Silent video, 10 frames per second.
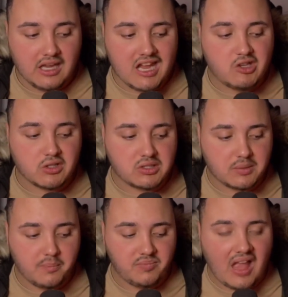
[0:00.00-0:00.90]
it
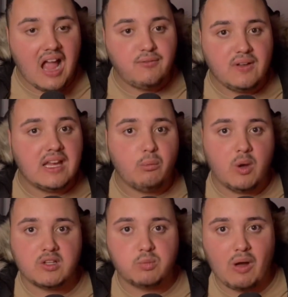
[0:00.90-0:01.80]
just, I think it
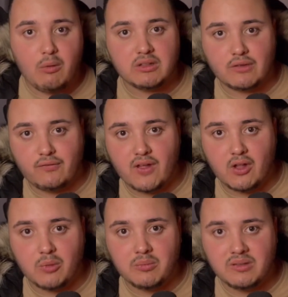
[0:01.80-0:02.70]
works well with the
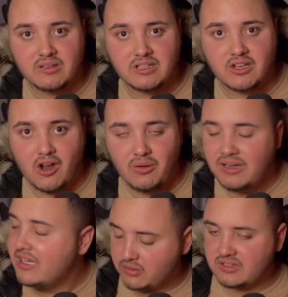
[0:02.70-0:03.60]
film, you know?
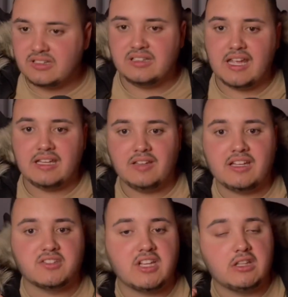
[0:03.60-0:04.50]
But like
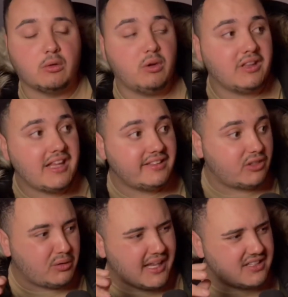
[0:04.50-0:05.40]
I said, there were
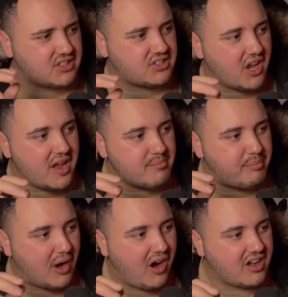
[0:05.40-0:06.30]
certain
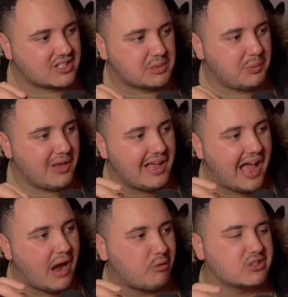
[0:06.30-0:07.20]
parts where
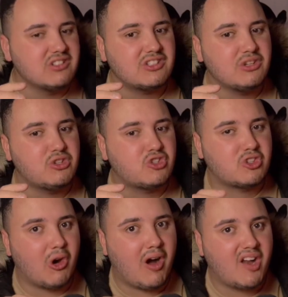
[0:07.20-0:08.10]
I wasn't too
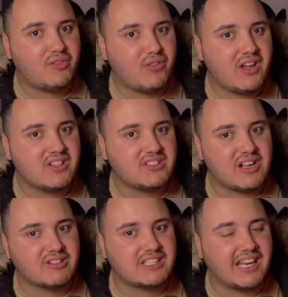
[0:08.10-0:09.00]
sure at first.
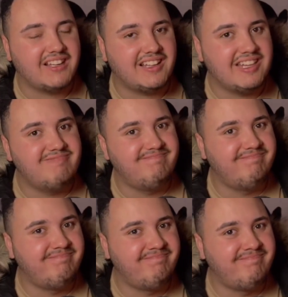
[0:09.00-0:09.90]
I was kind of like,
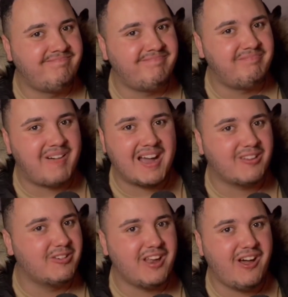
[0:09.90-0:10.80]
I
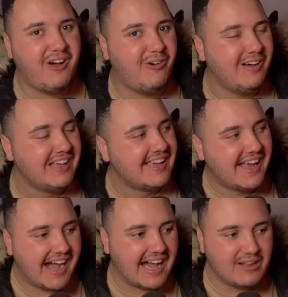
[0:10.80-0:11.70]
don't know
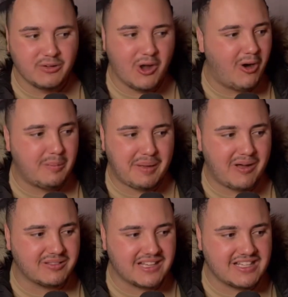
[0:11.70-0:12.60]

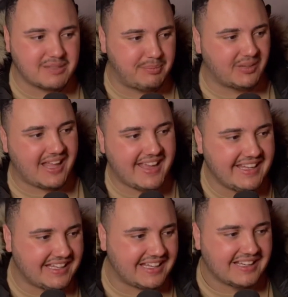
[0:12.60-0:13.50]
about this. But,
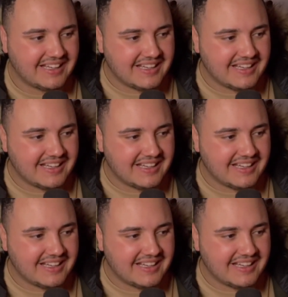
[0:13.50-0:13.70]
like,